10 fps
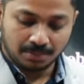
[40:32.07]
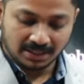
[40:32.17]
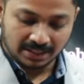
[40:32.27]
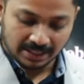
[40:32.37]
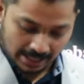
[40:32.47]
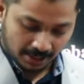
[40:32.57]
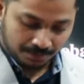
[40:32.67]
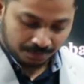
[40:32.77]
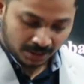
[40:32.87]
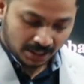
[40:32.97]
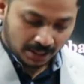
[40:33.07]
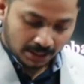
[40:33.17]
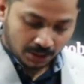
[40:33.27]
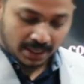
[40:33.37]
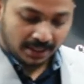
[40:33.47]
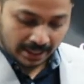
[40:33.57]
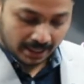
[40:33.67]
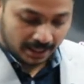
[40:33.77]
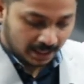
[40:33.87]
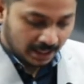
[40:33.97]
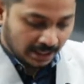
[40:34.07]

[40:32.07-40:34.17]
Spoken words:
material, you can take